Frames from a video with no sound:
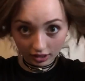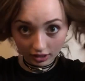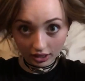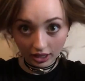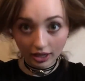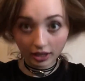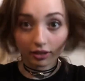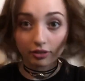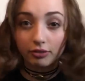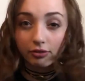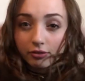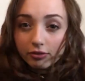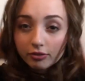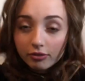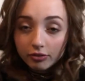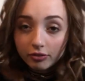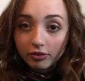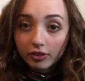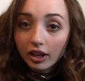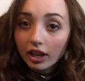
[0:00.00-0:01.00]
and kind of
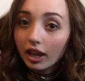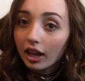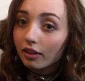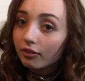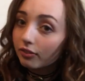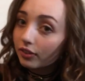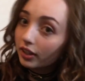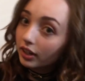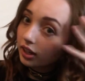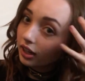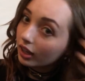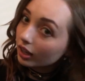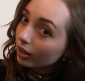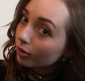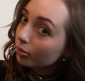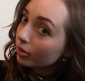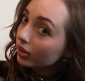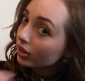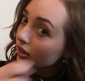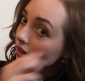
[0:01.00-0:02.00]
fluff it
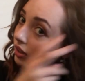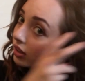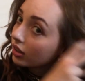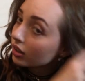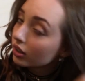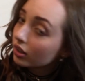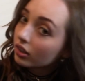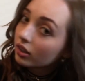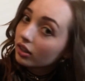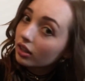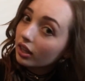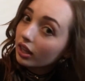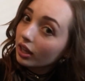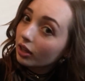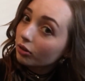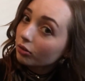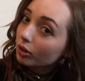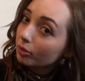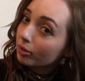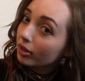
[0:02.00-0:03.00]
up
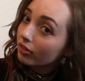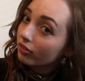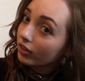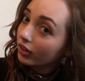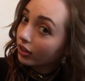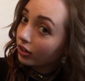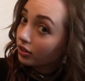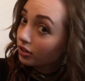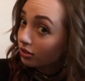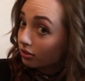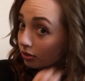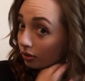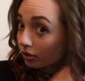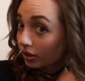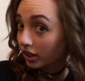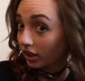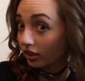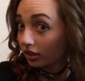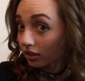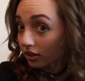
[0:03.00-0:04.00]
and run my fingers through
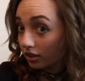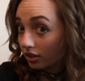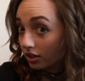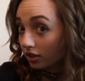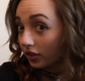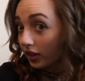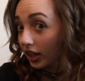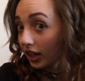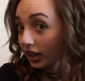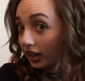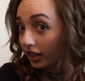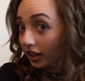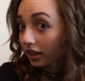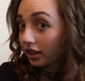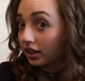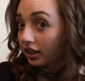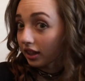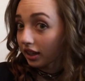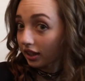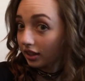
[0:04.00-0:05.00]
it so that
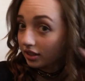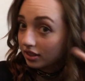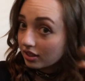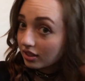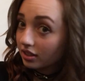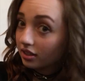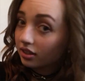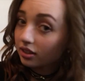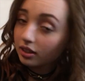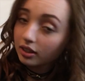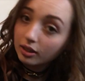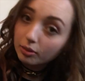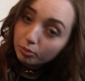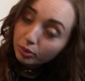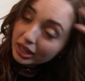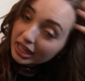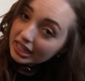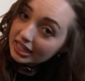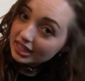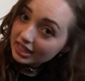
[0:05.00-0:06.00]
it gets
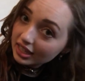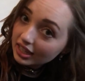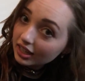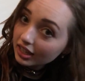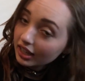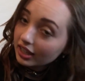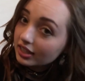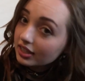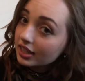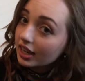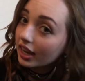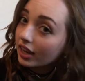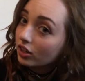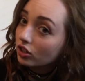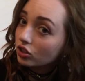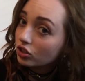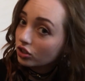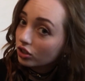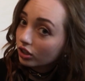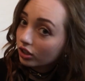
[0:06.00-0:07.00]
piecey and
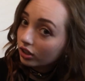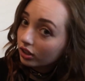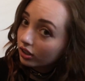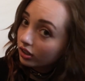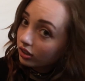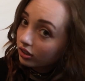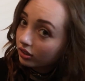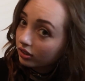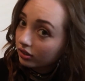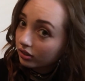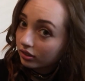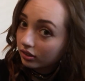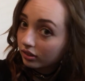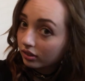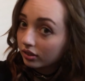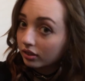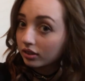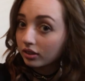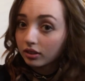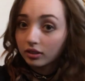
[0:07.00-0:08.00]
textured.
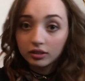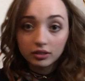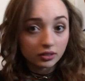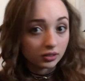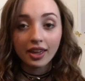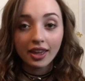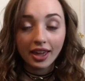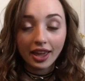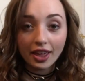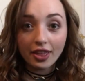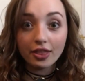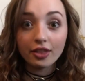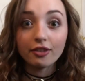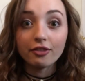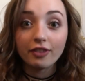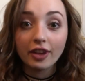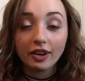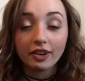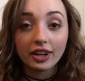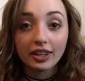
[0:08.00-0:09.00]
And the
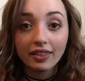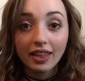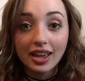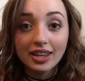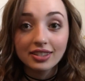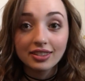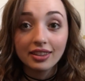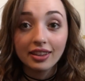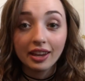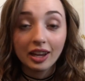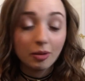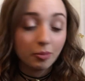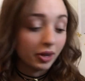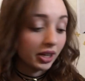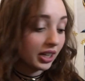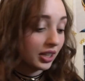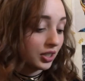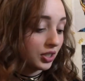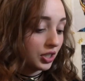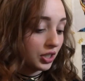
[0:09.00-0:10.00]
very last thing I'm
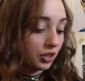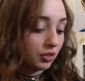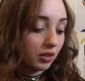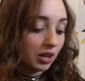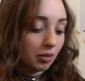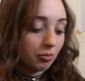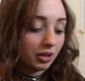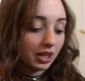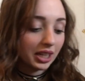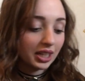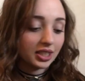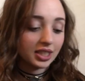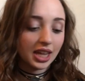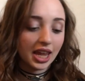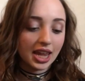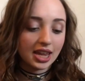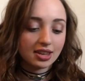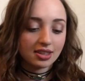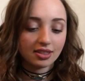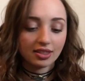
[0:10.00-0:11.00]
gonna do, I'm gonna
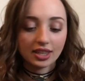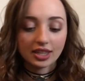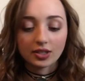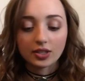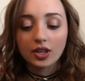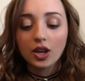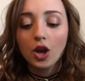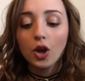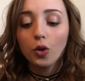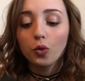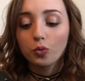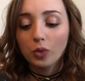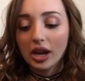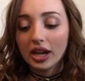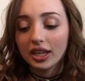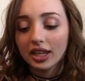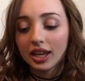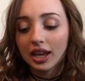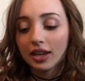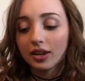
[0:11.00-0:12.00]
take this
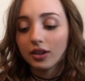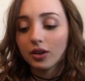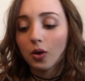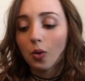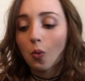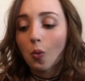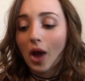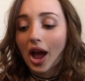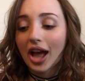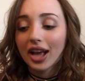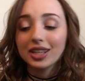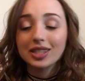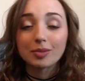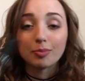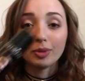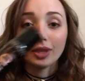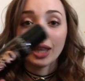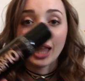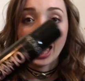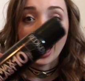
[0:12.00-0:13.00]
Redken Wax
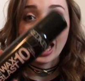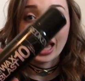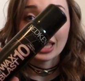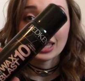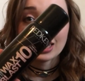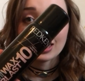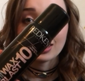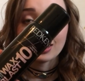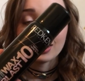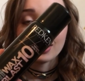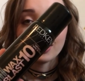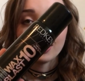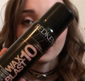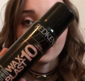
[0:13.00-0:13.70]
Blast.